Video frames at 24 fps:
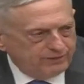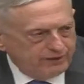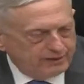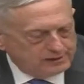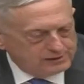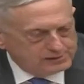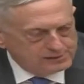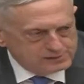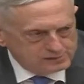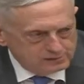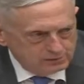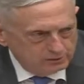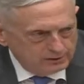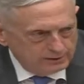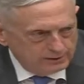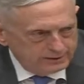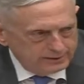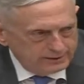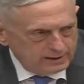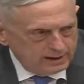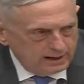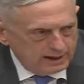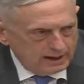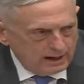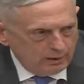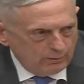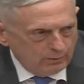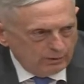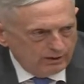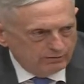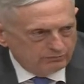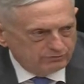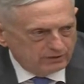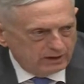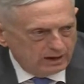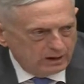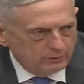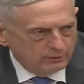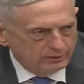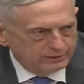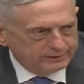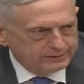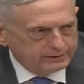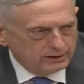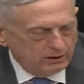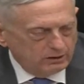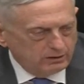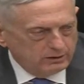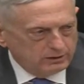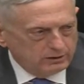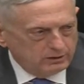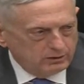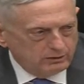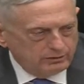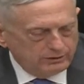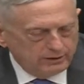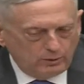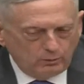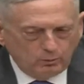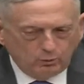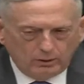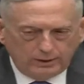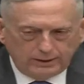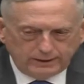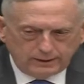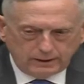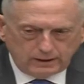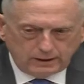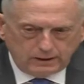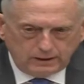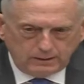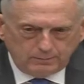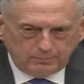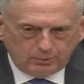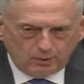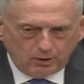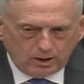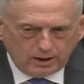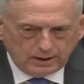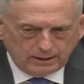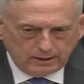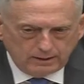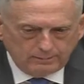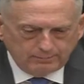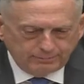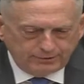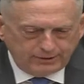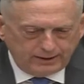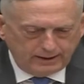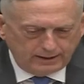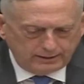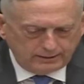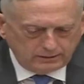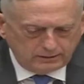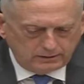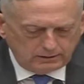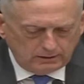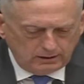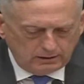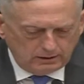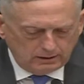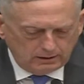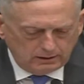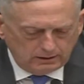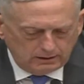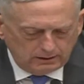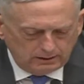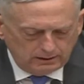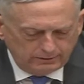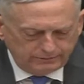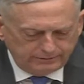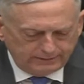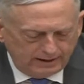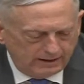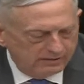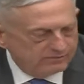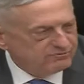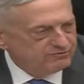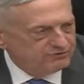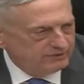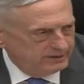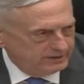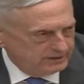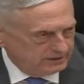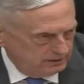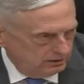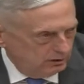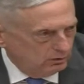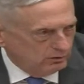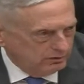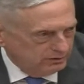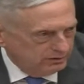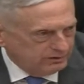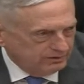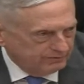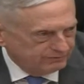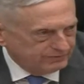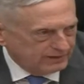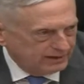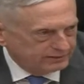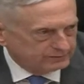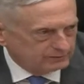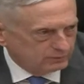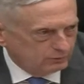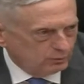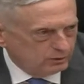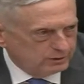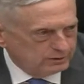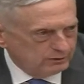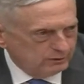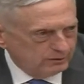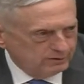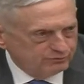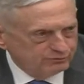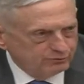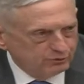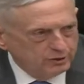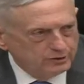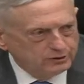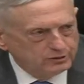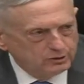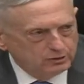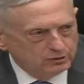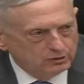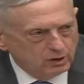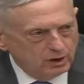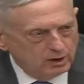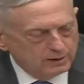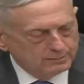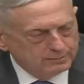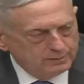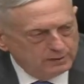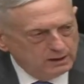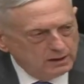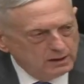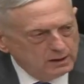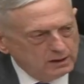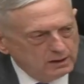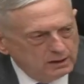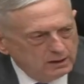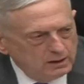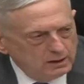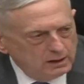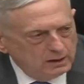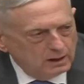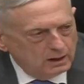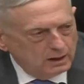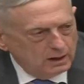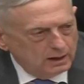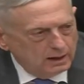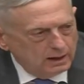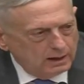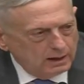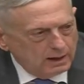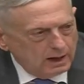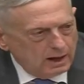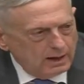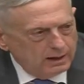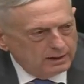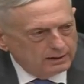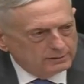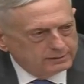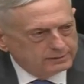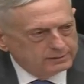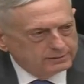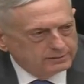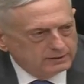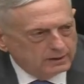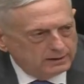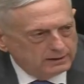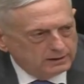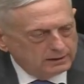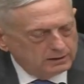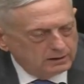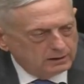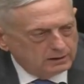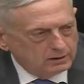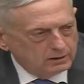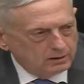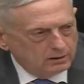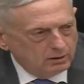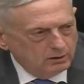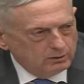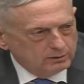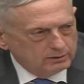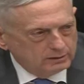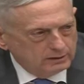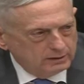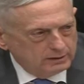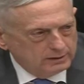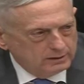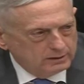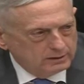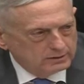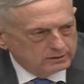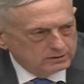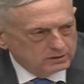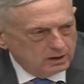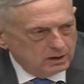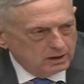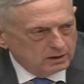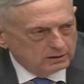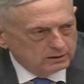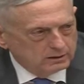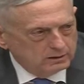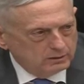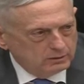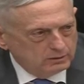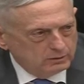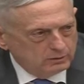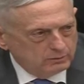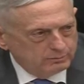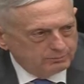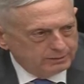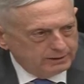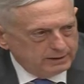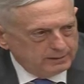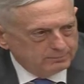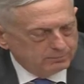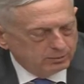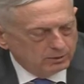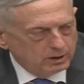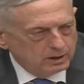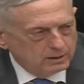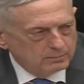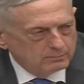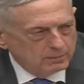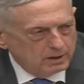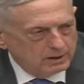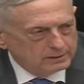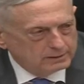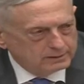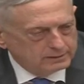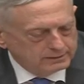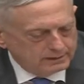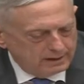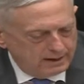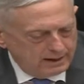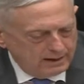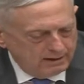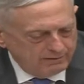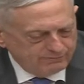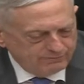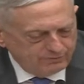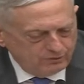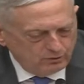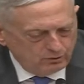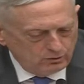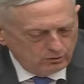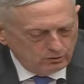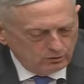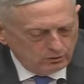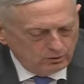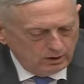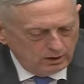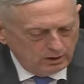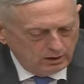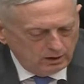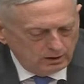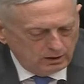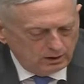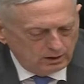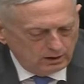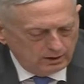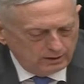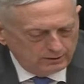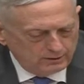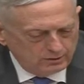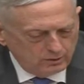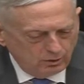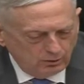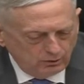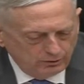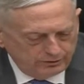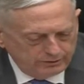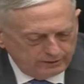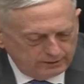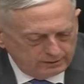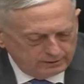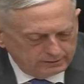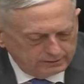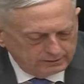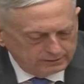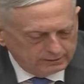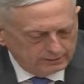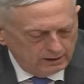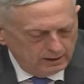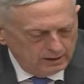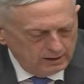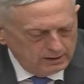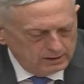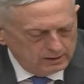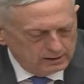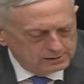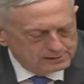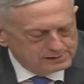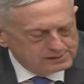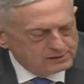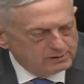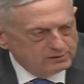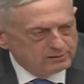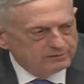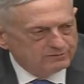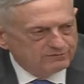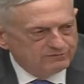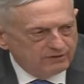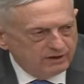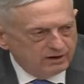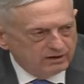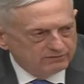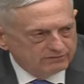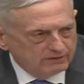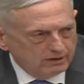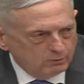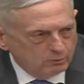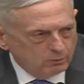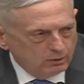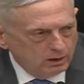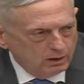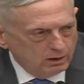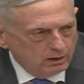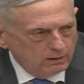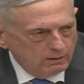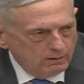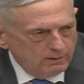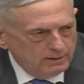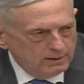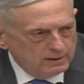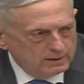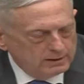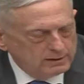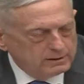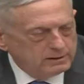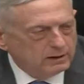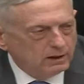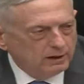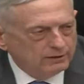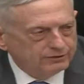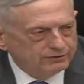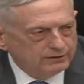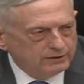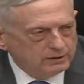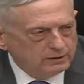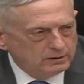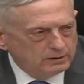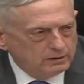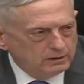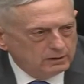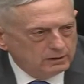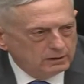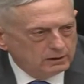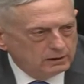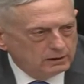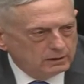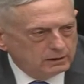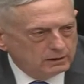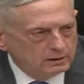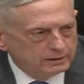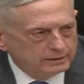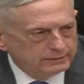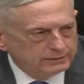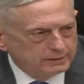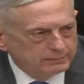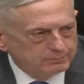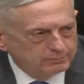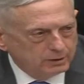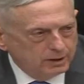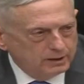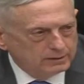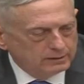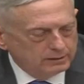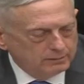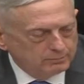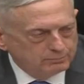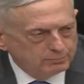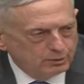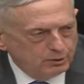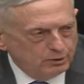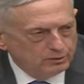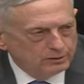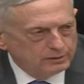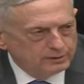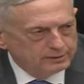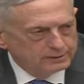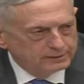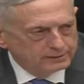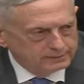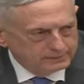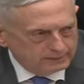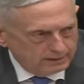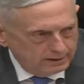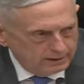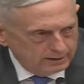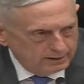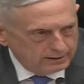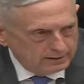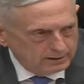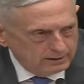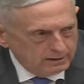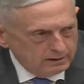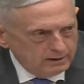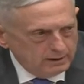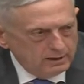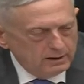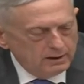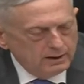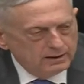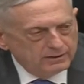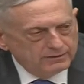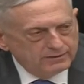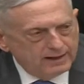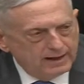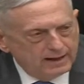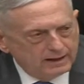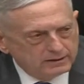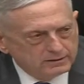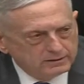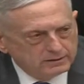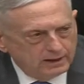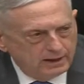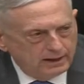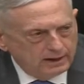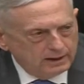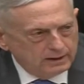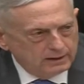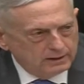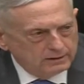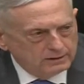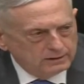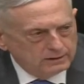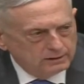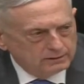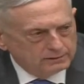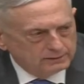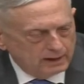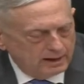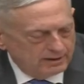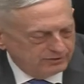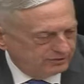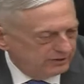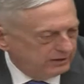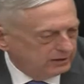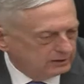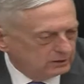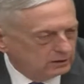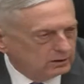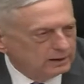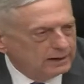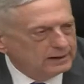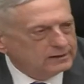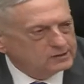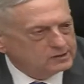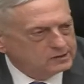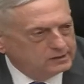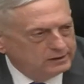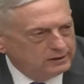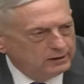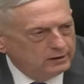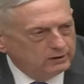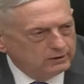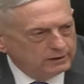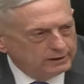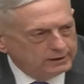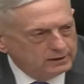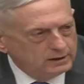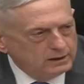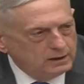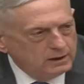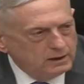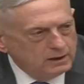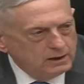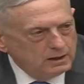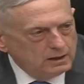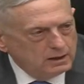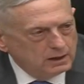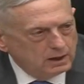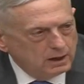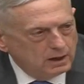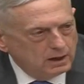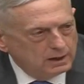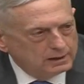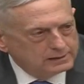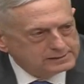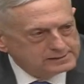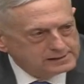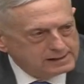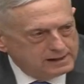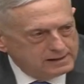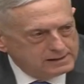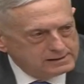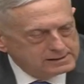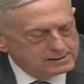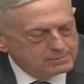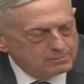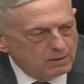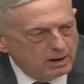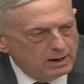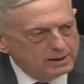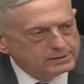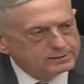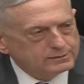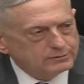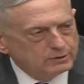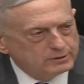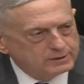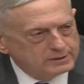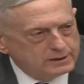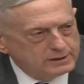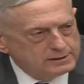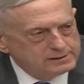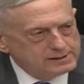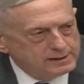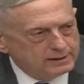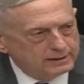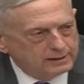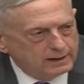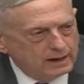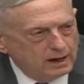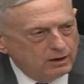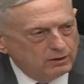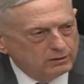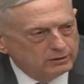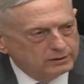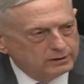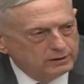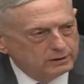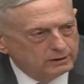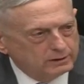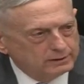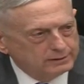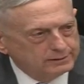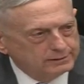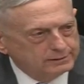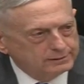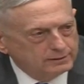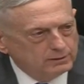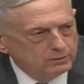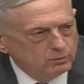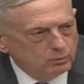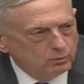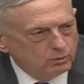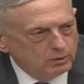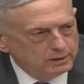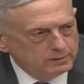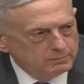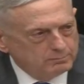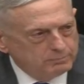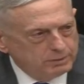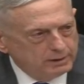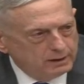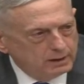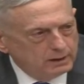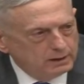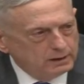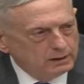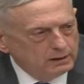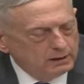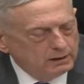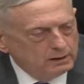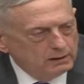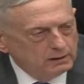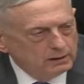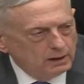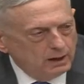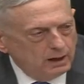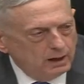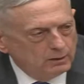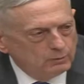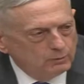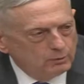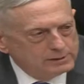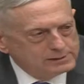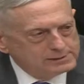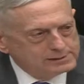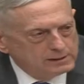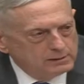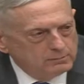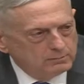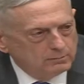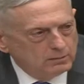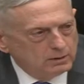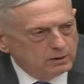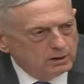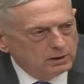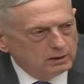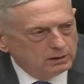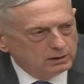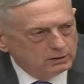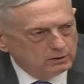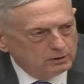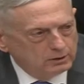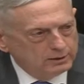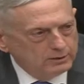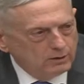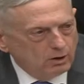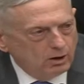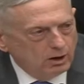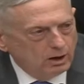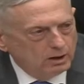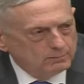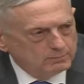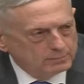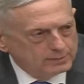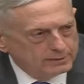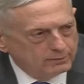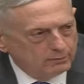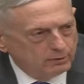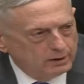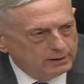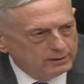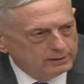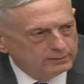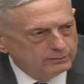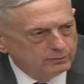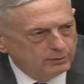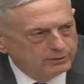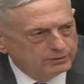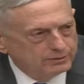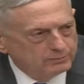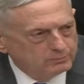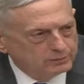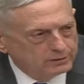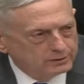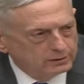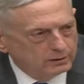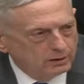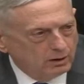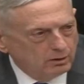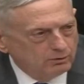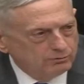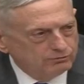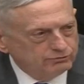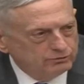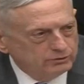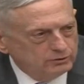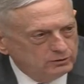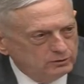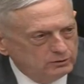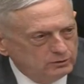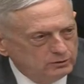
they should. However, I will tell you that what he brought up that uh, in that video, if that's the one you're referring to, Congressman, uh, I studied it closely and talked to people on my staff who uh, know these issues very, very well. Nothing uh, that President Putin said that day in his, I think, electioneering uh, changed my strategic calculus one bit. I wish him a good arms race with himself.